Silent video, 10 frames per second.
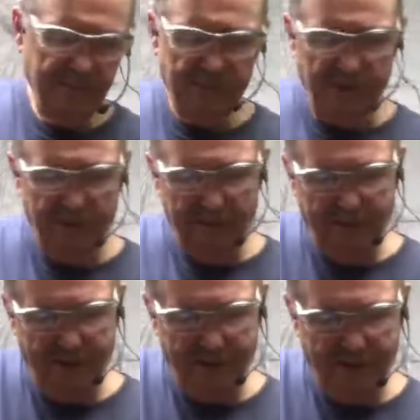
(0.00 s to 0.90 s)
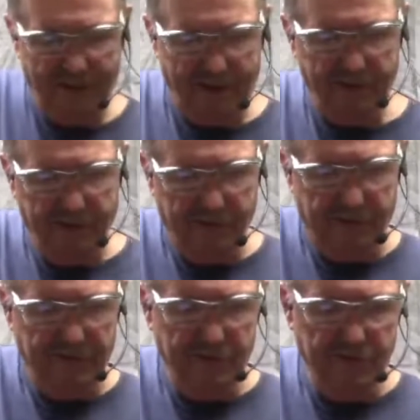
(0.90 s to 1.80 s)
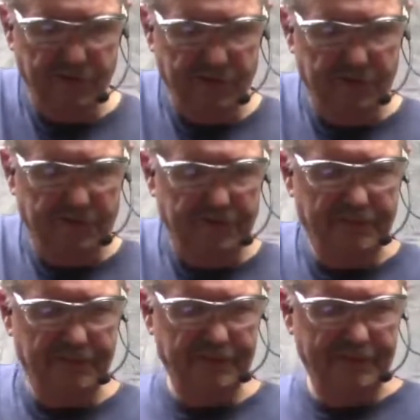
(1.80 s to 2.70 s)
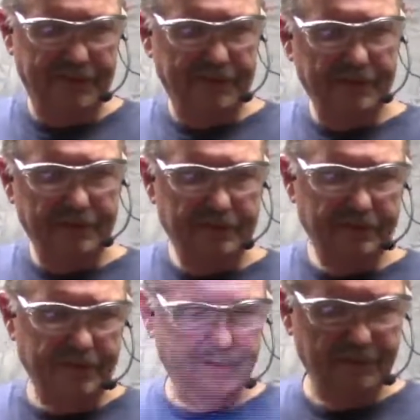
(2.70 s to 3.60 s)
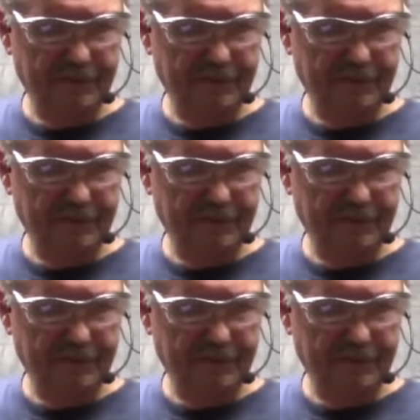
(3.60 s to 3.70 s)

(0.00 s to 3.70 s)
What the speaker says: But I generally use a